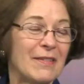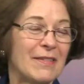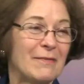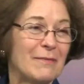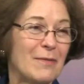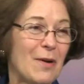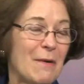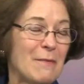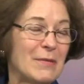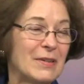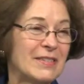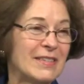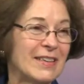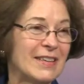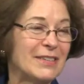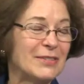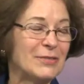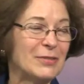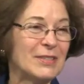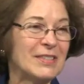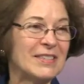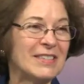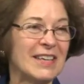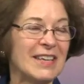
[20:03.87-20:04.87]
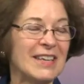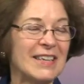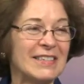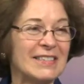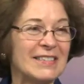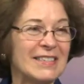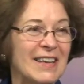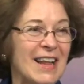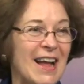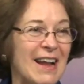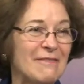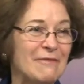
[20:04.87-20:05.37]
what was interesting
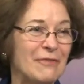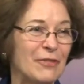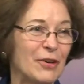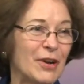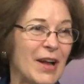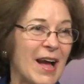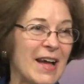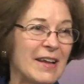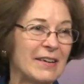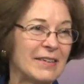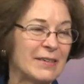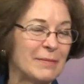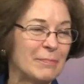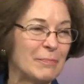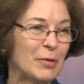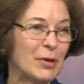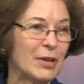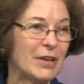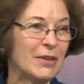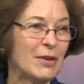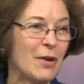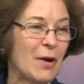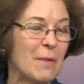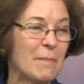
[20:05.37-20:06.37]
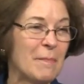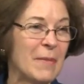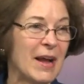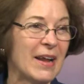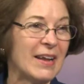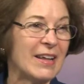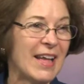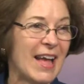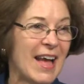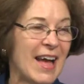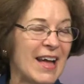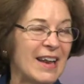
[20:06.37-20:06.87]
is that I'd forgotten to put it on
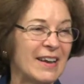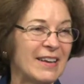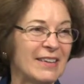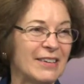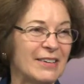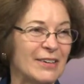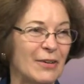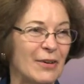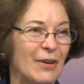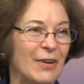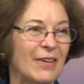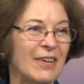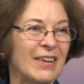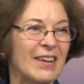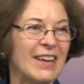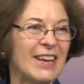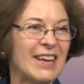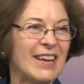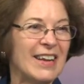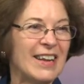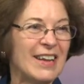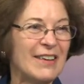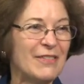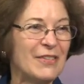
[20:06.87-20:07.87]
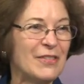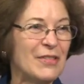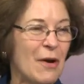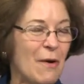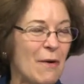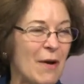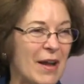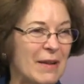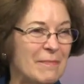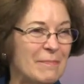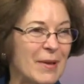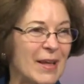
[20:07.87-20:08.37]
my calendar, even
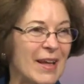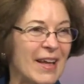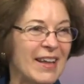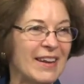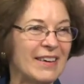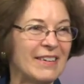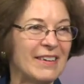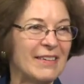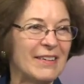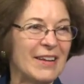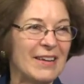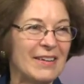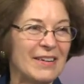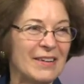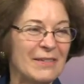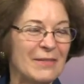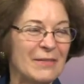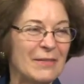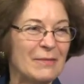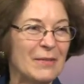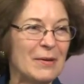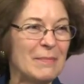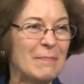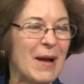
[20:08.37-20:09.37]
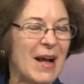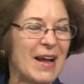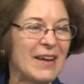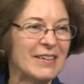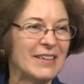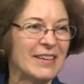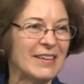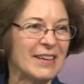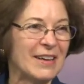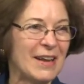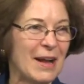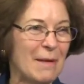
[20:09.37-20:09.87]
though I'd been
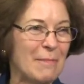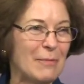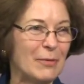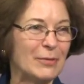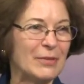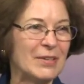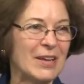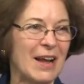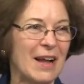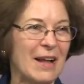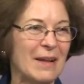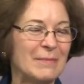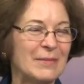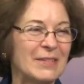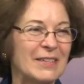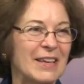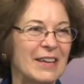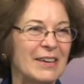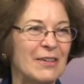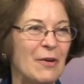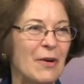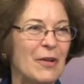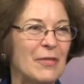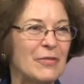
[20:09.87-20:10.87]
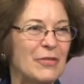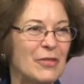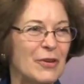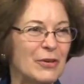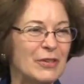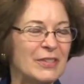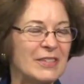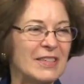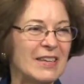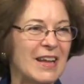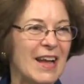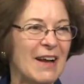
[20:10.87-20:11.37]
reminded a couple times. And on
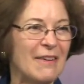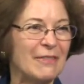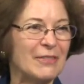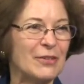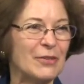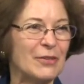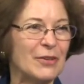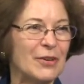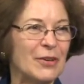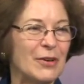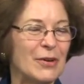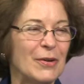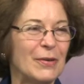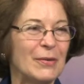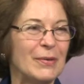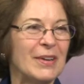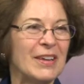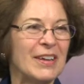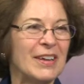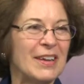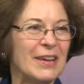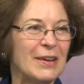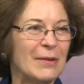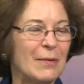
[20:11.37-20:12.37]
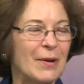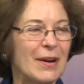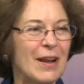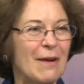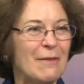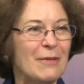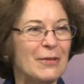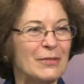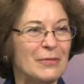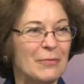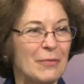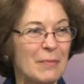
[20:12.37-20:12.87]
Thursday afternoon, when
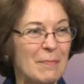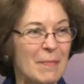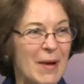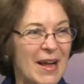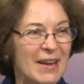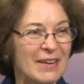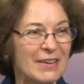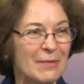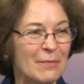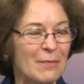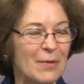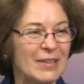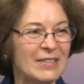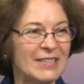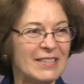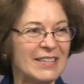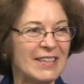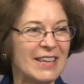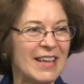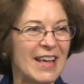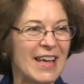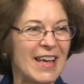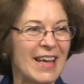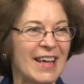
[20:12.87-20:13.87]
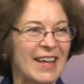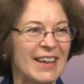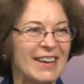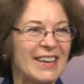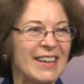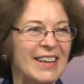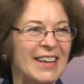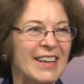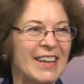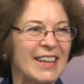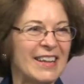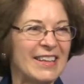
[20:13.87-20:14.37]
I was reminded once
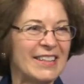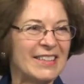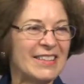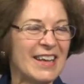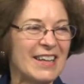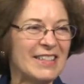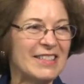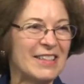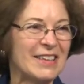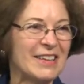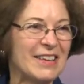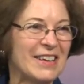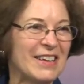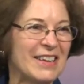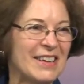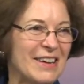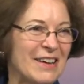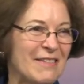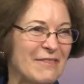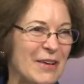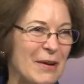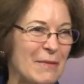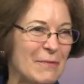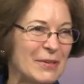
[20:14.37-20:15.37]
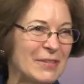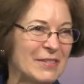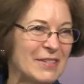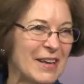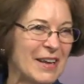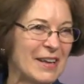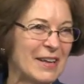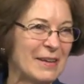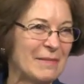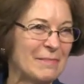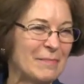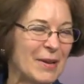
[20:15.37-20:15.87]
again that the event was
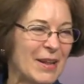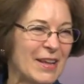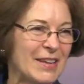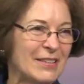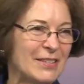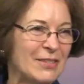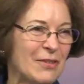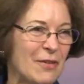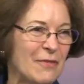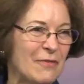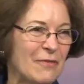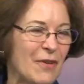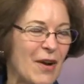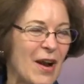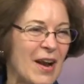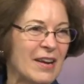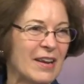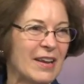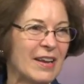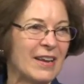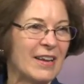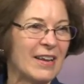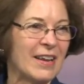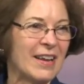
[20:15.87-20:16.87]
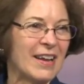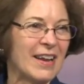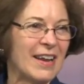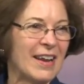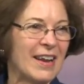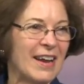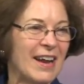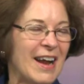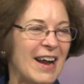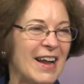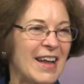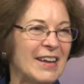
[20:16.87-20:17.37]
taking place on Friday,
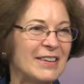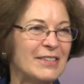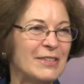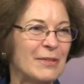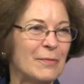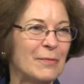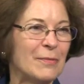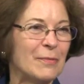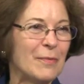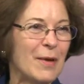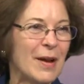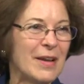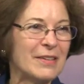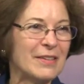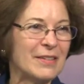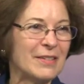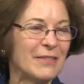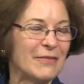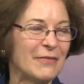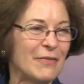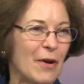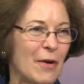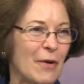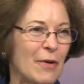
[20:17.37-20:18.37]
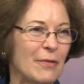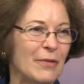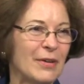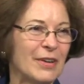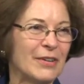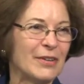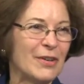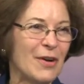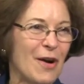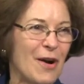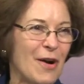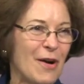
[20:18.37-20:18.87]
I had to run to the phone
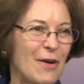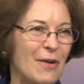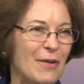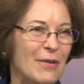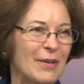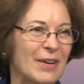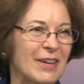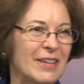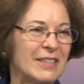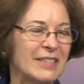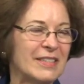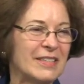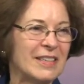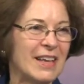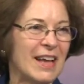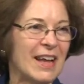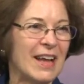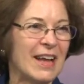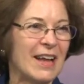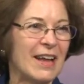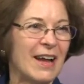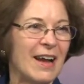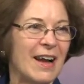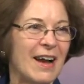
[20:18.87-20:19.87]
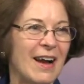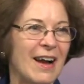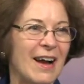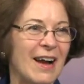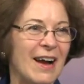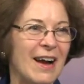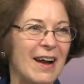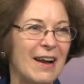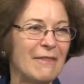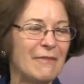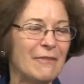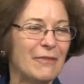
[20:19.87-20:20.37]
and call and say,
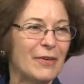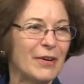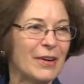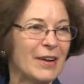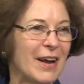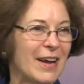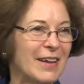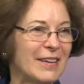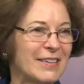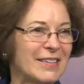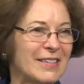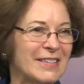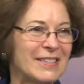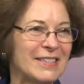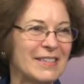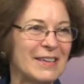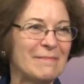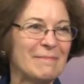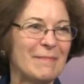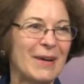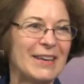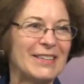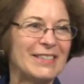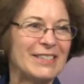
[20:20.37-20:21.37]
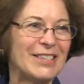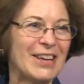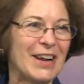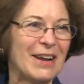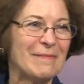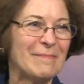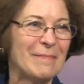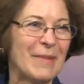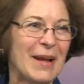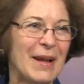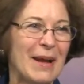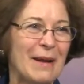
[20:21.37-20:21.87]
I forgot to send my
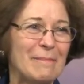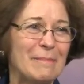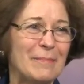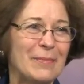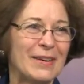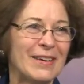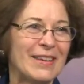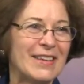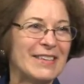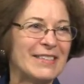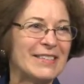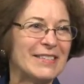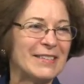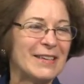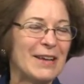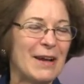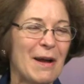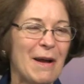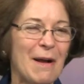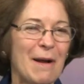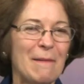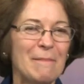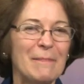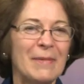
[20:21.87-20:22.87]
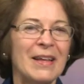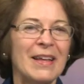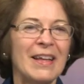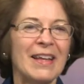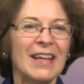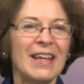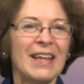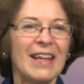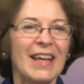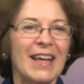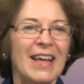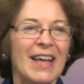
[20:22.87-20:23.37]
check, may I please come?
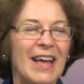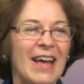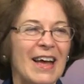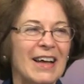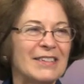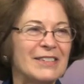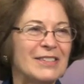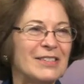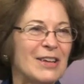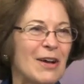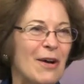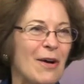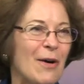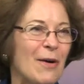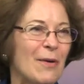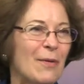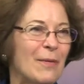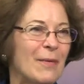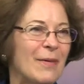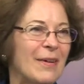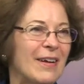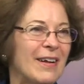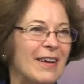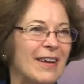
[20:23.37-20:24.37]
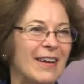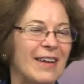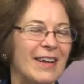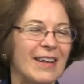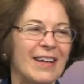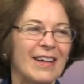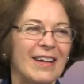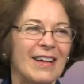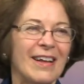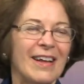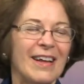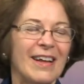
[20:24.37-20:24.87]
And so
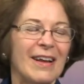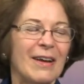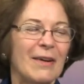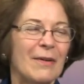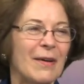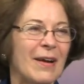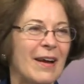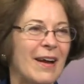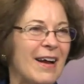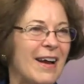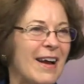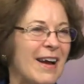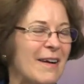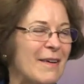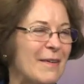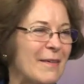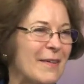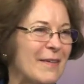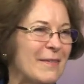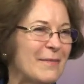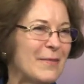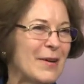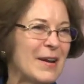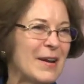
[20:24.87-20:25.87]
when